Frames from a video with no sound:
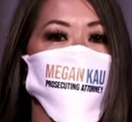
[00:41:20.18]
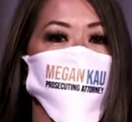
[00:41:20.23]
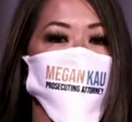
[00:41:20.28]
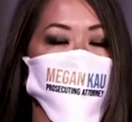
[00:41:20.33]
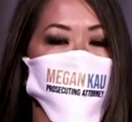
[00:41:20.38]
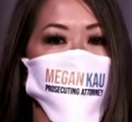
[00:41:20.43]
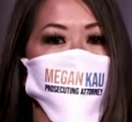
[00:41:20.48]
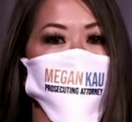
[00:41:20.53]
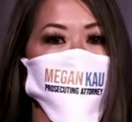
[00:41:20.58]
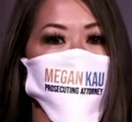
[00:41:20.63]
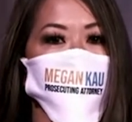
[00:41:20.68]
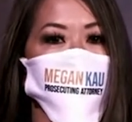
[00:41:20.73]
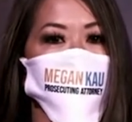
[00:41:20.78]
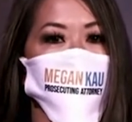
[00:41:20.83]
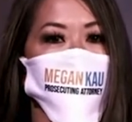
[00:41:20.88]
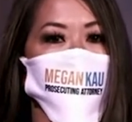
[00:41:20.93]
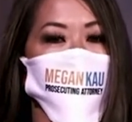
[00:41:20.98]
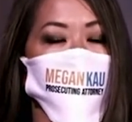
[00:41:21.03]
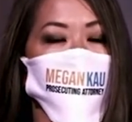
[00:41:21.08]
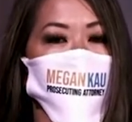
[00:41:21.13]
years,
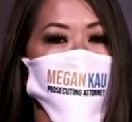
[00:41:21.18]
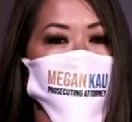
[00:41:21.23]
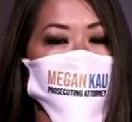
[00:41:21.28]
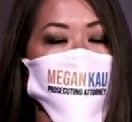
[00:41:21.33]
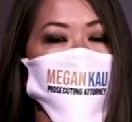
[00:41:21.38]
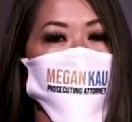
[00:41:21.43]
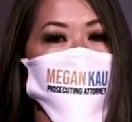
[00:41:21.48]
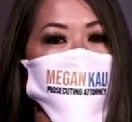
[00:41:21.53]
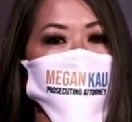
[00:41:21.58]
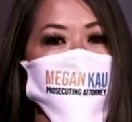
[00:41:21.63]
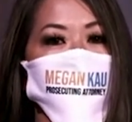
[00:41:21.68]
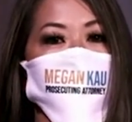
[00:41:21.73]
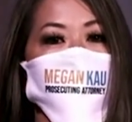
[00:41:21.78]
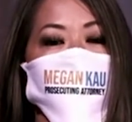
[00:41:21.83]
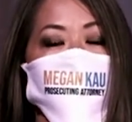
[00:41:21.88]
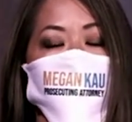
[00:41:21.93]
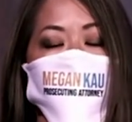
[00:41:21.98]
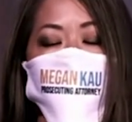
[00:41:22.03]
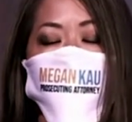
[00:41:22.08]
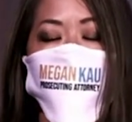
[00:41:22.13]
he had
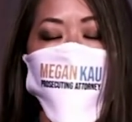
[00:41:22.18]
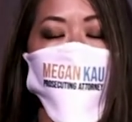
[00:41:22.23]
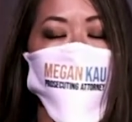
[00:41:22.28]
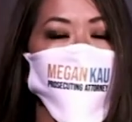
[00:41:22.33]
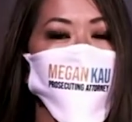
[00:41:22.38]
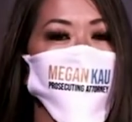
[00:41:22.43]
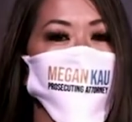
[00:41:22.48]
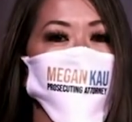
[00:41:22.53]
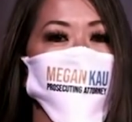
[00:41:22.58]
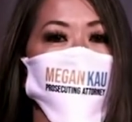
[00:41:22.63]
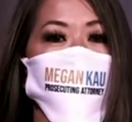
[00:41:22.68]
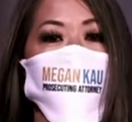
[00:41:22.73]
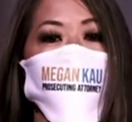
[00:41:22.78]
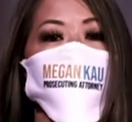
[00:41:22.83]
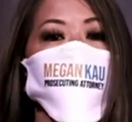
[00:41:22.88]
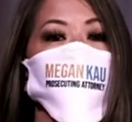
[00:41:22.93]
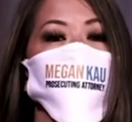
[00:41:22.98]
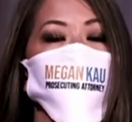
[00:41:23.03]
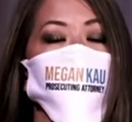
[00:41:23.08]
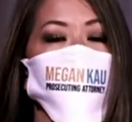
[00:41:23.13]
many
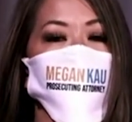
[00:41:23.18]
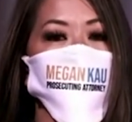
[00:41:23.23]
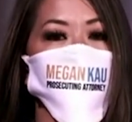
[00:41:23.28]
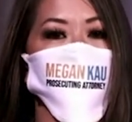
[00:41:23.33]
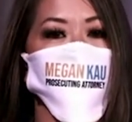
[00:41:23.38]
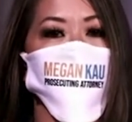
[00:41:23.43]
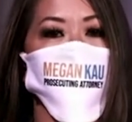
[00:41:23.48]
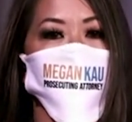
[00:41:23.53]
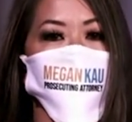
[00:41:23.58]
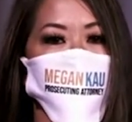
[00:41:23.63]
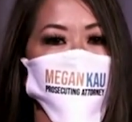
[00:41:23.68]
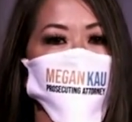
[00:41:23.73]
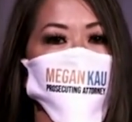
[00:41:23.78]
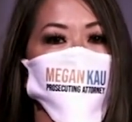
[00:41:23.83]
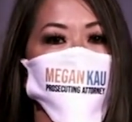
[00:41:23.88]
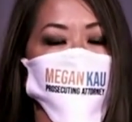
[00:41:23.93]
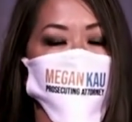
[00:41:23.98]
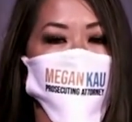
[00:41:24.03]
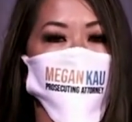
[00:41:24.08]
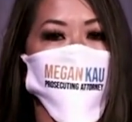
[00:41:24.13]
compromised
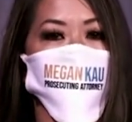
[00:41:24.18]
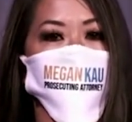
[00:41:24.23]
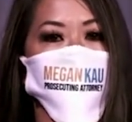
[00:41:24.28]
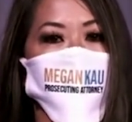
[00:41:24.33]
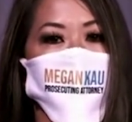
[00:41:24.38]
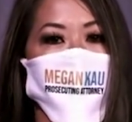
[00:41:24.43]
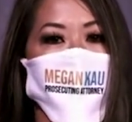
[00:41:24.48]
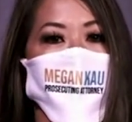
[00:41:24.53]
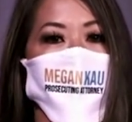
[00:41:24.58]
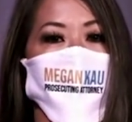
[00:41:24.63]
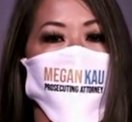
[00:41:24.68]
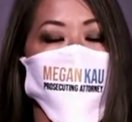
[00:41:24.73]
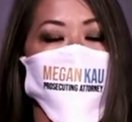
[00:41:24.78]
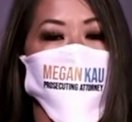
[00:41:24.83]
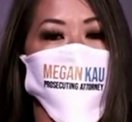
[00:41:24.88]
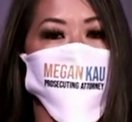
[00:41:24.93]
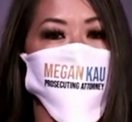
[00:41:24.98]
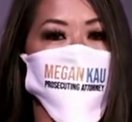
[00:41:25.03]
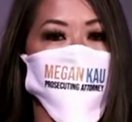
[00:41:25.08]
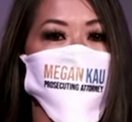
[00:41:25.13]
relationships. And I
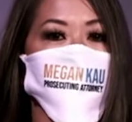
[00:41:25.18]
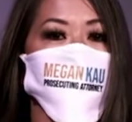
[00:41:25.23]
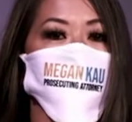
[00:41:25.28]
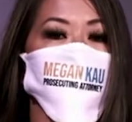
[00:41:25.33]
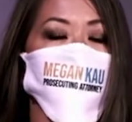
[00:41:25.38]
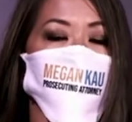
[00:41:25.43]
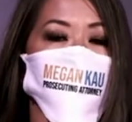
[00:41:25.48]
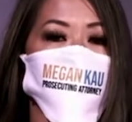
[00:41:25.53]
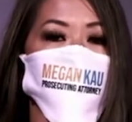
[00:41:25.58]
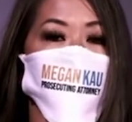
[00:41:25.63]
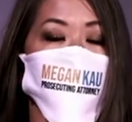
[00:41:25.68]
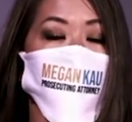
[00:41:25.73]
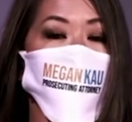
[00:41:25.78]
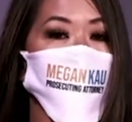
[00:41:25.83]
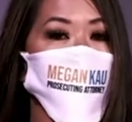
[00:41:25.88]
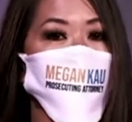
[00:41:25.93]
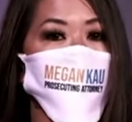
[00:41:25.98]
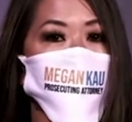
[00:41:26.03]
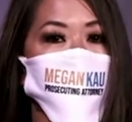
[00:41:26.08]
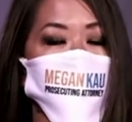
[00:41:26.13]
see that that's what
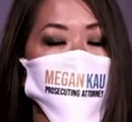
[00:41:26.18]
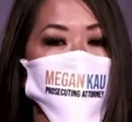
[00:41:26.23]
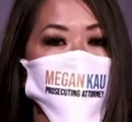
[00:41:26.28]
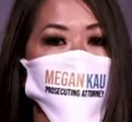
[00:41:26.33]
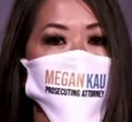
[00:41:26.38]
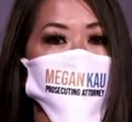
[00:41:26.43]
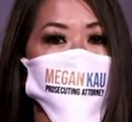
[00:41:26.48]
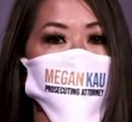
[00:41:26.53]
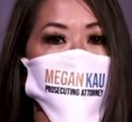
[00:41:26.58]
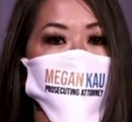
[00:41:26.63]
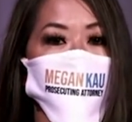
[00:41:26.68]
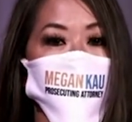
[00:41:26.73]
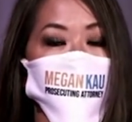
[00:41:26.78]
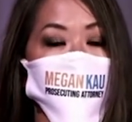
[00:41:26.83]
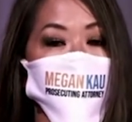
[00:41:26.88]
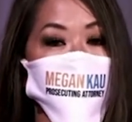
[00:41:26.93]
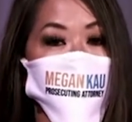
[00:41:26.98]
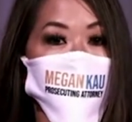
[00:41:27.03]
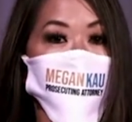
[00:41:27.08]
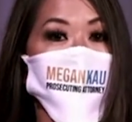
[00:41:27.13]
happens when someone
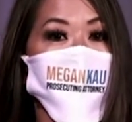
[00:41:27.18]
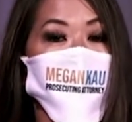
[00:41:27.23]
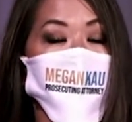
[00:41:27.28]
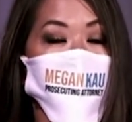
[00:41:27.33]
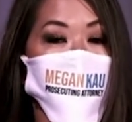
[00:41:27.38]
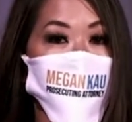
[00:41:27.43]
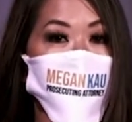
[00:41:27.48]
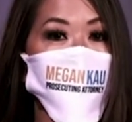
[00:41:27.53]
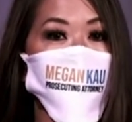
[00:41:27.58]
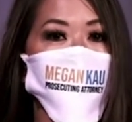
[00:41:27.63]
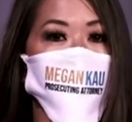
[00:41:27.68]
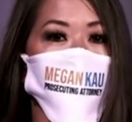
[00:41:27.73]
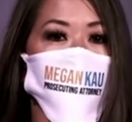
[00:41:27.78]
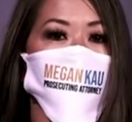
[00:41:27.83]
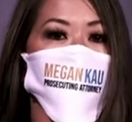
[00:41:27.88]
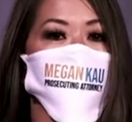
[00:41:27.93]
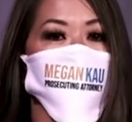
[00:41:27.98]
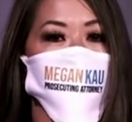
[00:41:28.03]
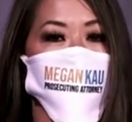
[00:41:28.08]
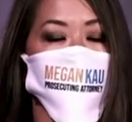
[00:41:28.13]
is in
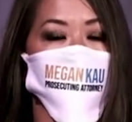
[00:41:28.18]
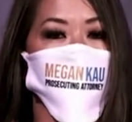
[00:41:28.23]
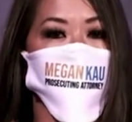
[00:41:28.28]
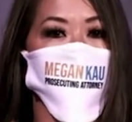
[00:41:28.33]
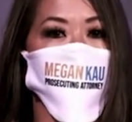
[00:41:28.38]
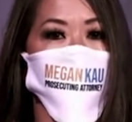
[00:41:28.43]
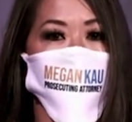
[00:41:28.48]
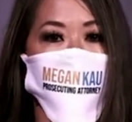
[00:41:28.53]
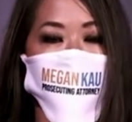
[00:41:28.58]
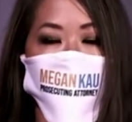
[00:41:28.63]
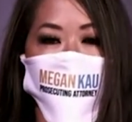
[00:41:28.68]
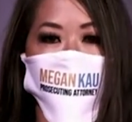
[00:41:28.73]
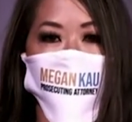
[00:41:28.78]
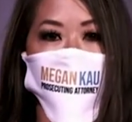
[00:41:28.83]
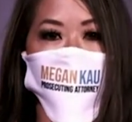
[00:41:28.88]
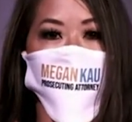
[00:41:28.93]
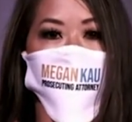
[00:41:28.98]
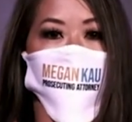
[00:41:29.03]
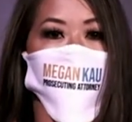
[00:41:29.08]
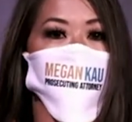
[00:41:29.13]
politics for 30
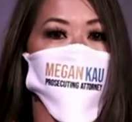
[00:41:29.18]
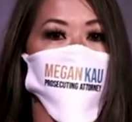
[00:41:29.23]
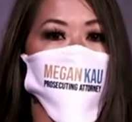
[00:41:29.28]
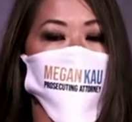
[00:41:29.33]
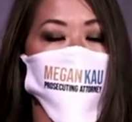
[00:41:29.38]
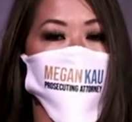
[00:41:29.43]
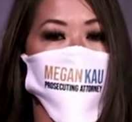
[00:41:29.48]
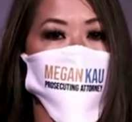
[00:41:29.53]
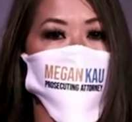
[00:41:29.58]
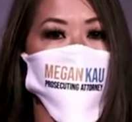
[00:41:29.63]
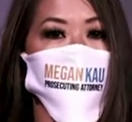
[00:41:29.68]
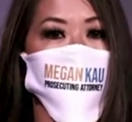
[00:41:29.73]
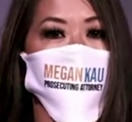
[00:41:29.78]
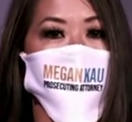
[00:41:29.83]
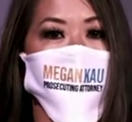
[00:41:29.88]
plus years.